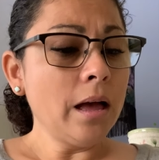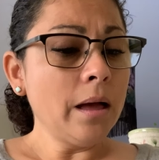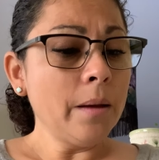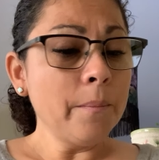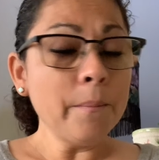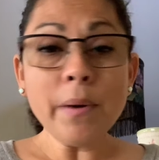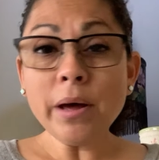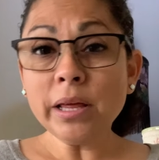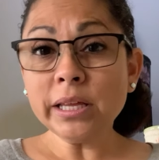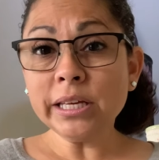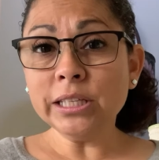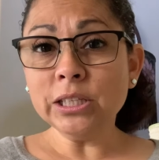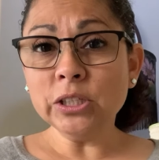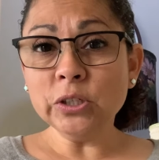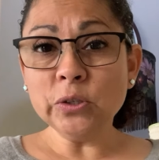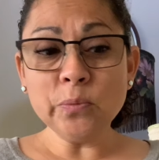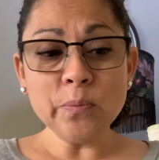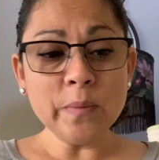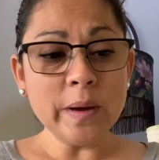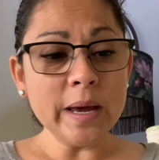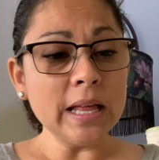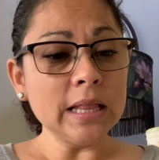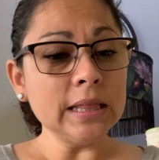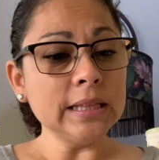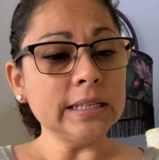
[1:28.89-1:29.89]
Molly Lou
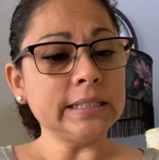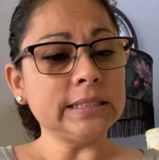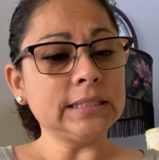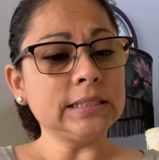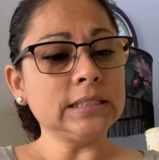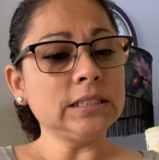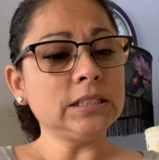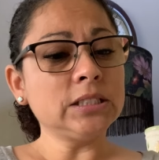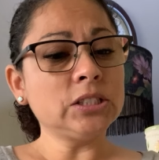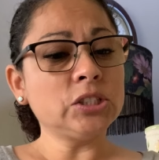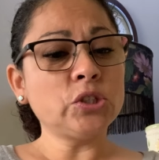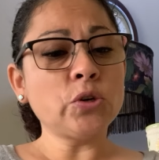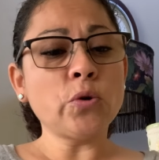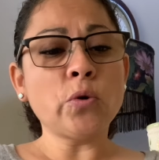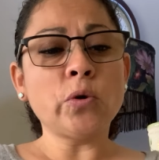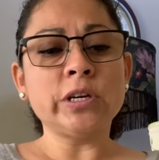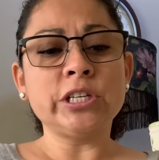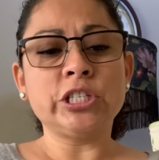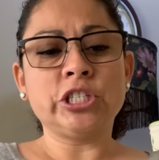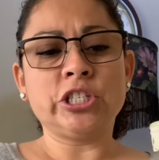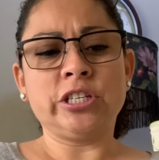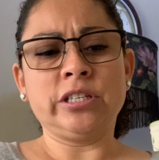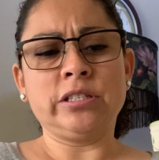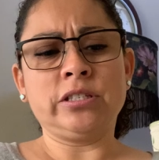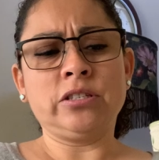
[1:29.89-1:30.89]
Melon's toy
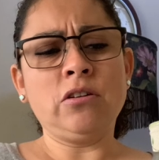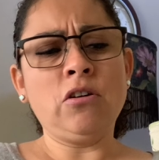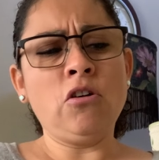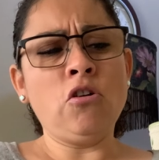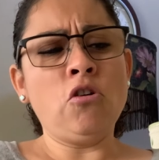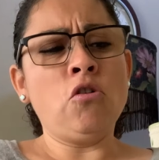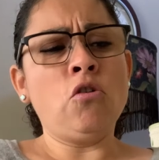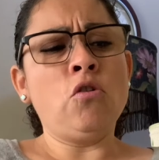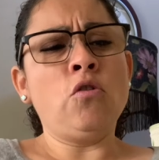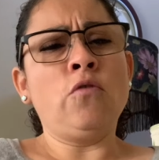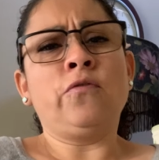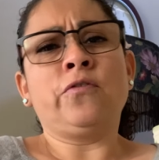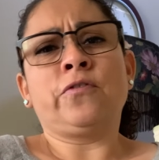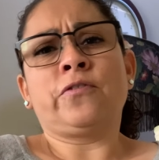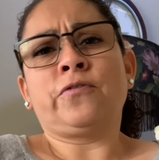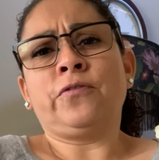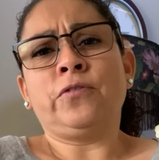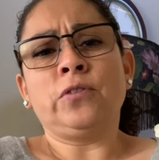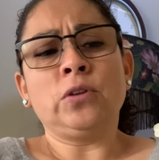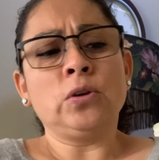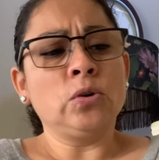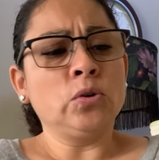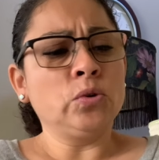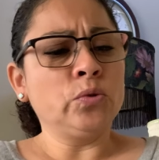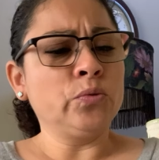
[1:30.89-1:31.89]
chest
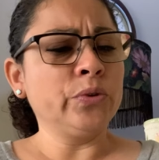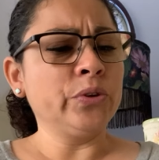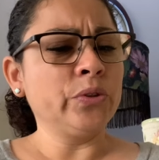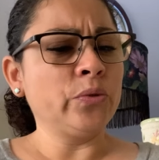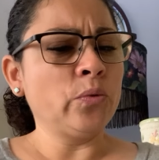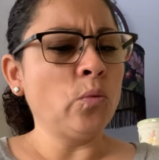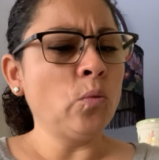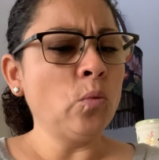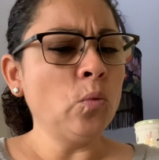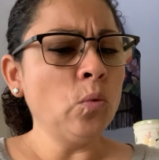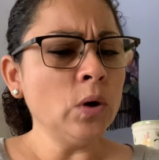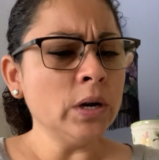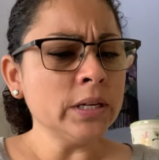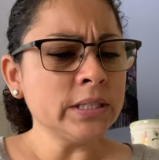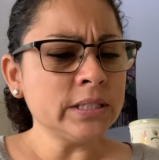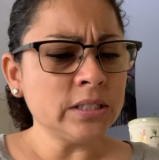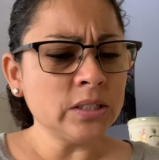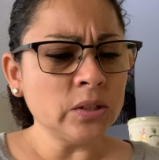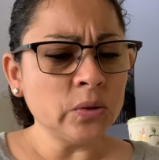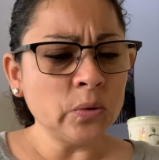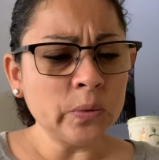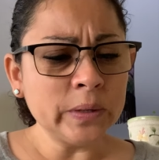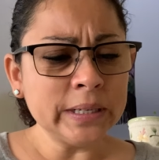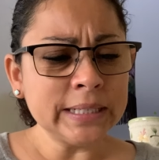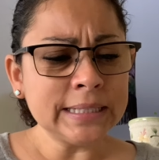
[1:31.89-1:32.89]
overflowed with
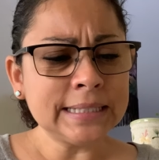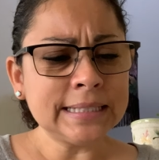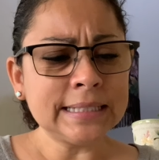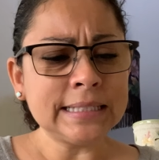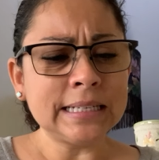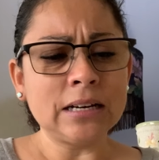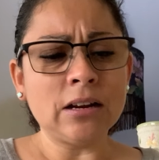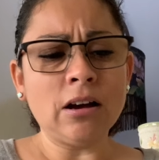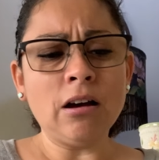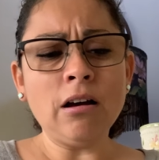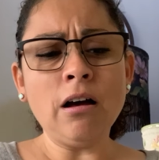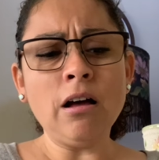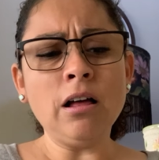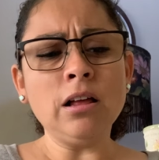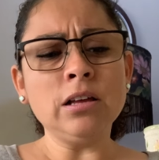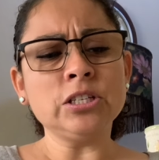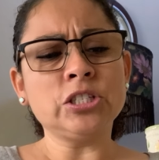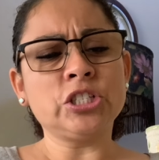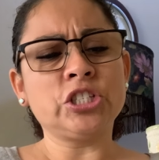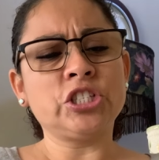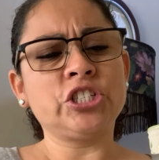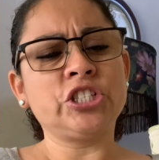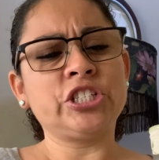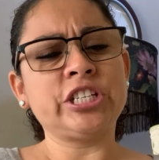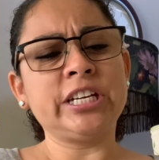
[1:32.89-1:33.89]
what's-a-wits in all
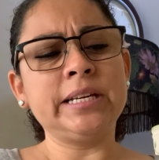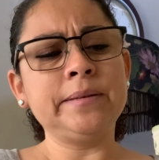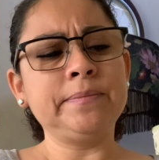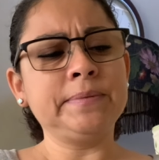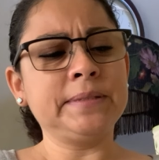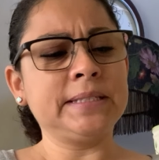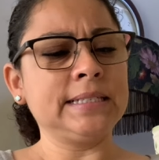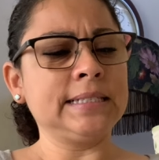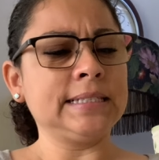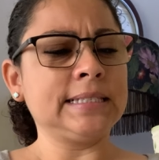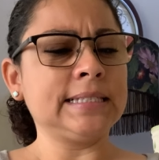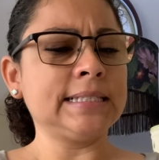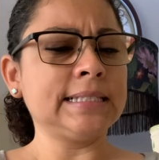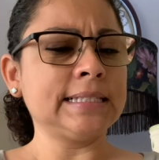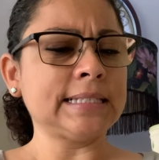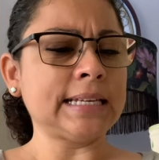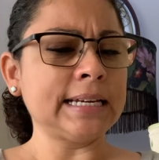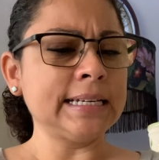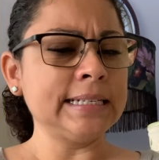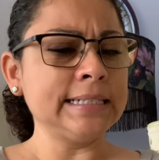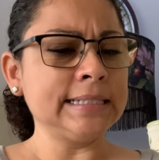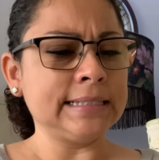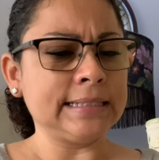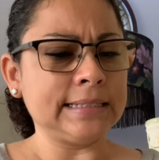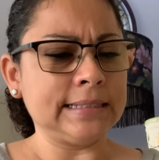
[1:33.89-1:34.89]
shapes and
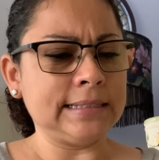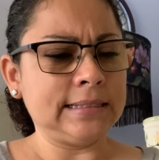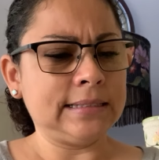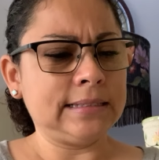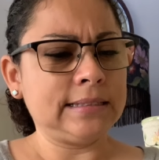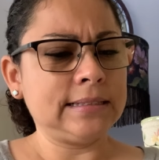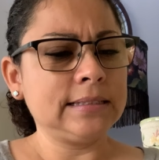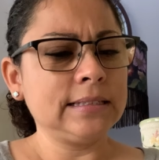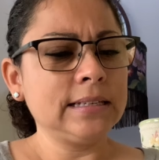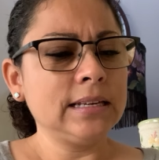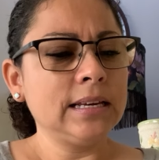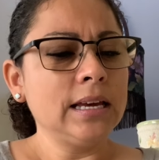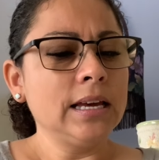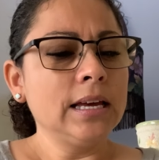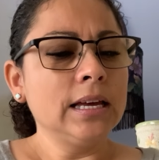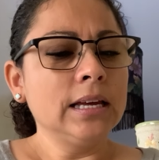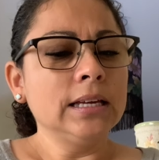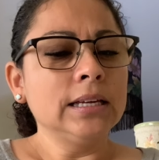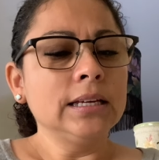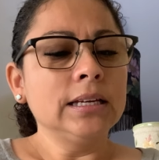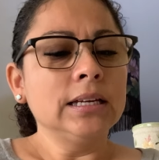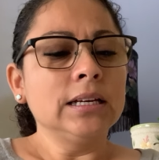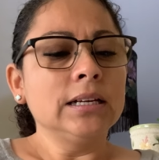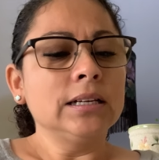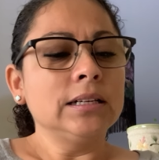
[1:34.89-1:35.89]
sizes.
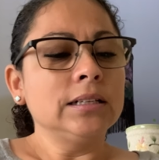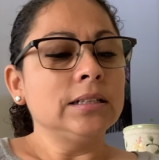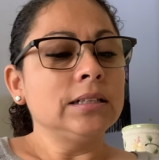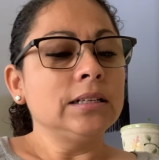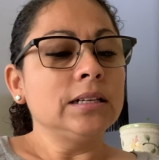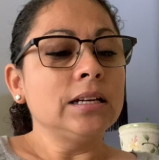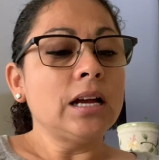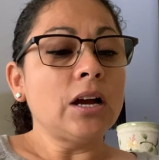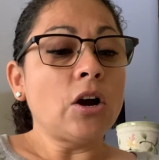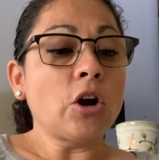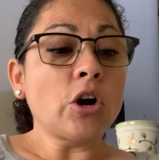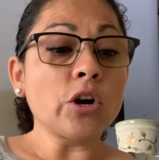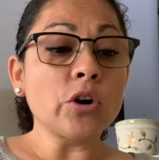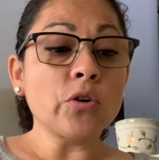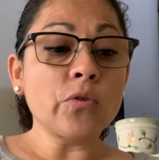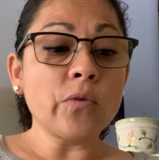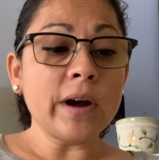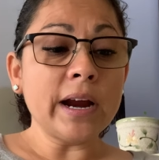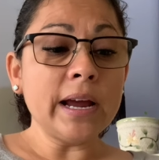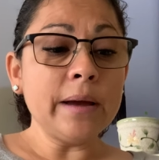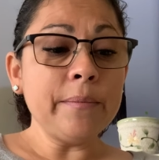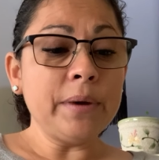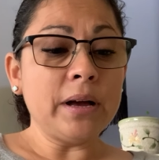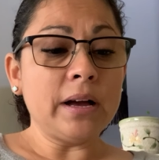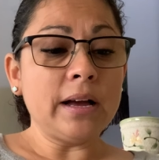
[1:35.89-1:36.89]
Her
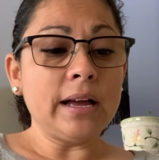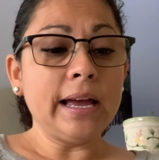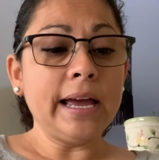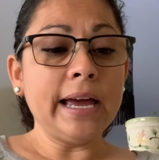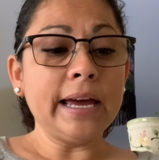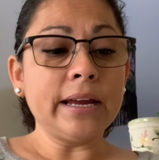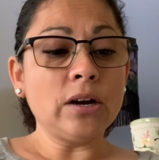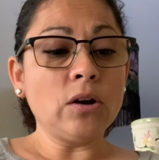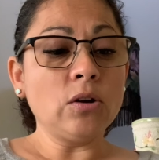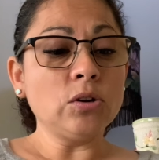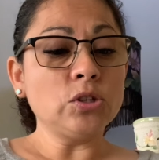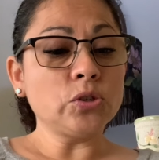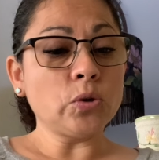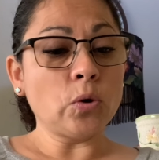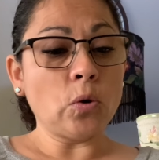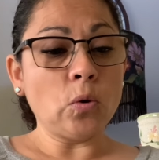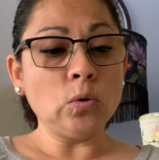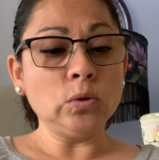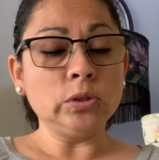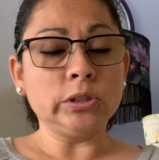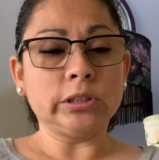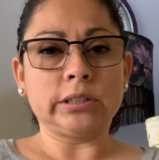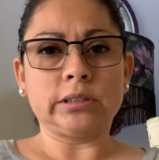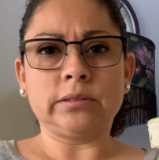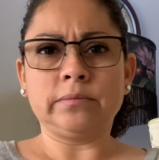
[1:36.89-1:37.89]
grandma had
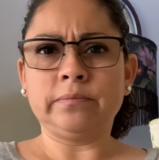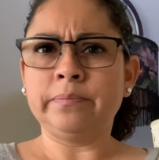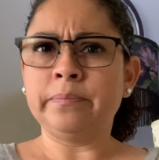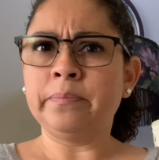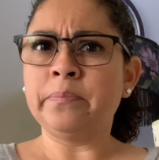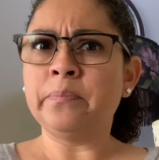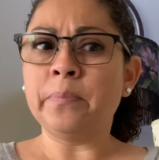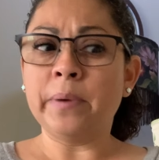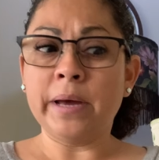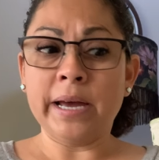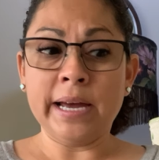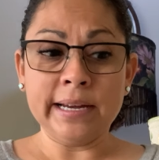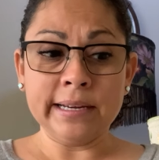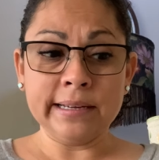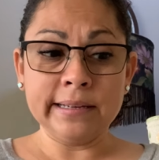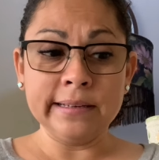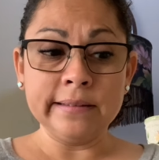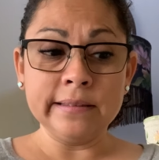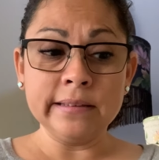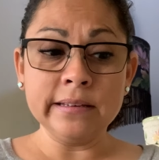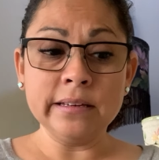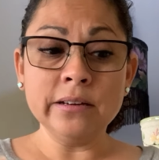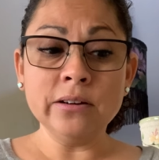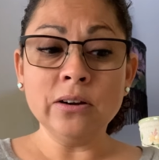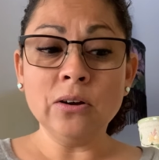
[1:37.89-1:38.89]
told her, back in
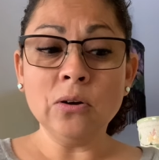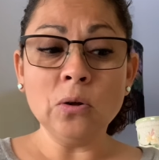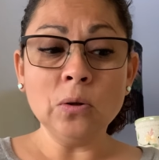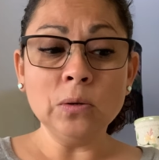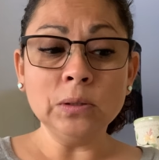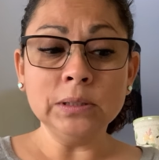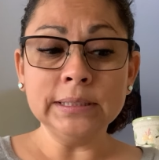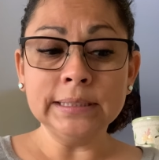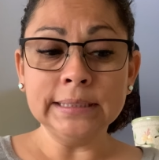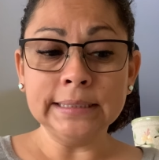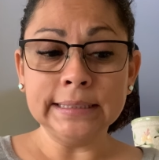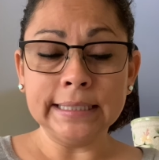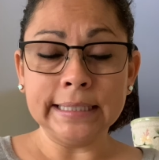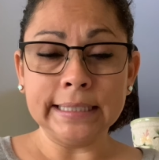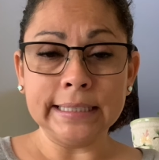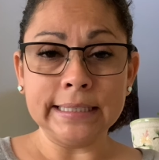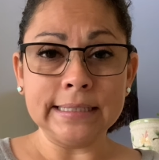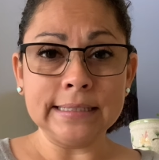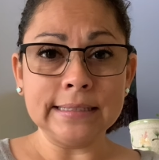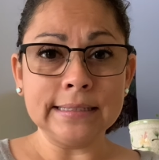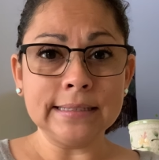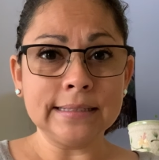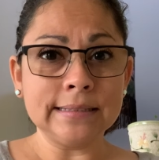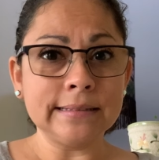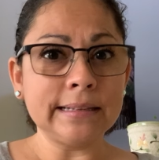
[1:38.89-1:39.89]
the olden
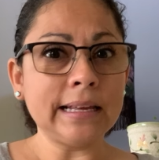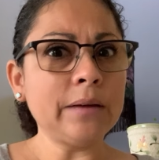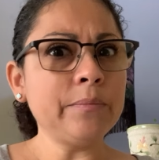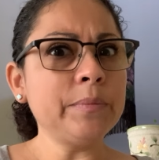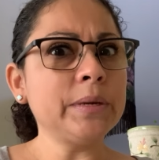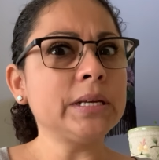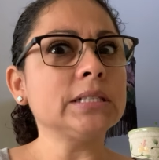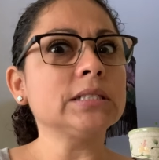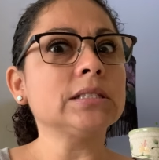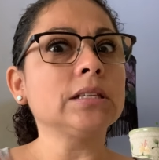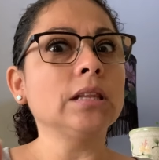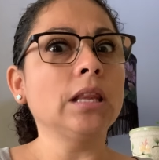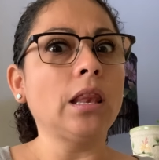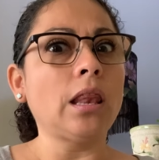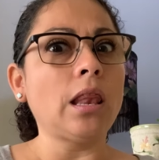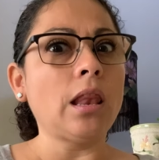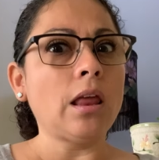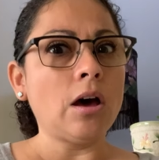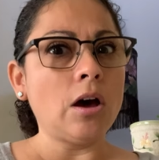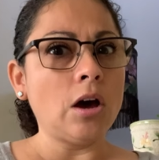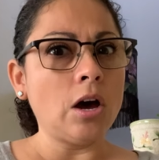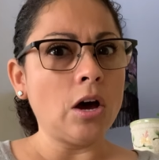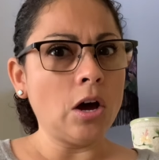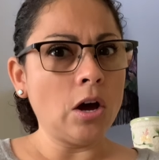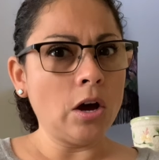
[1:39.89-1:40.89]
days, that means
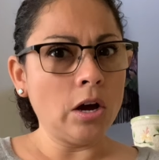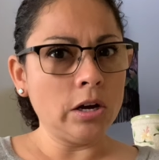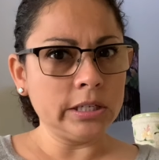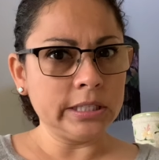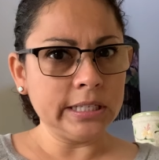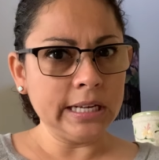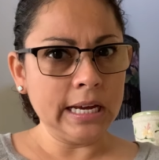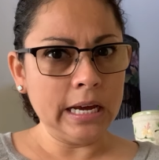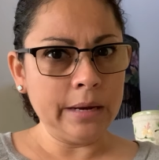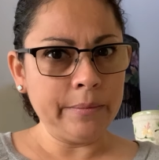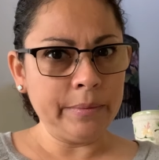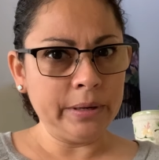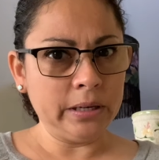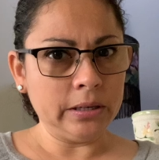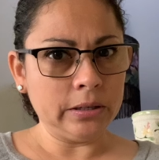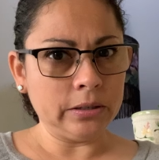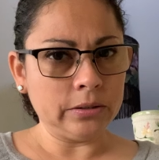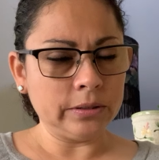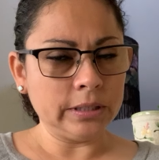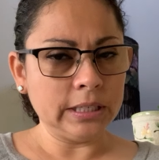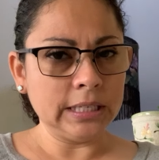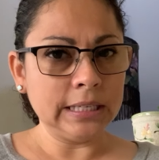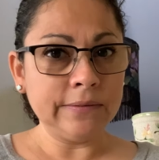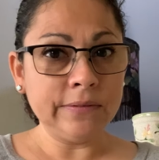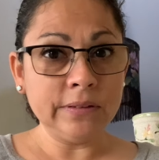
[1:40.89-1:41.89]
long time ago,
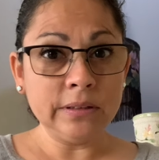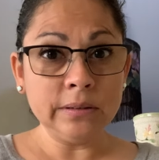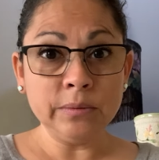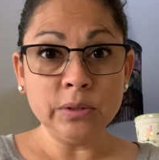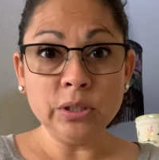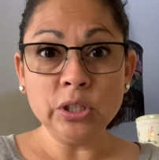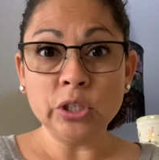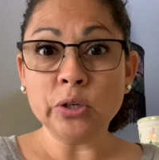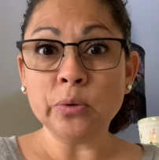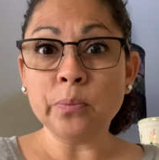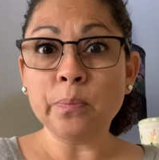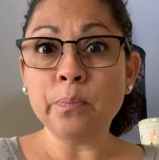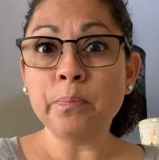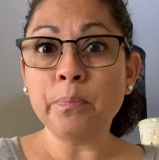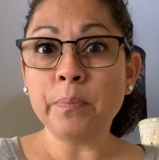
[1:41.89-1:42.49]
even your